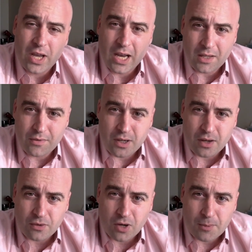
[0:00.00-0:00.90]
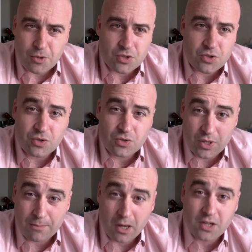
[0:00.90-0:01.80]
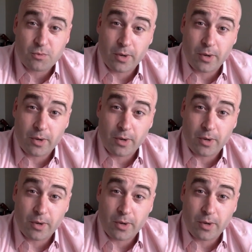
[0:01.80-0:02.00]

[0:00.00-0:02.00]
any of the other options seem positive.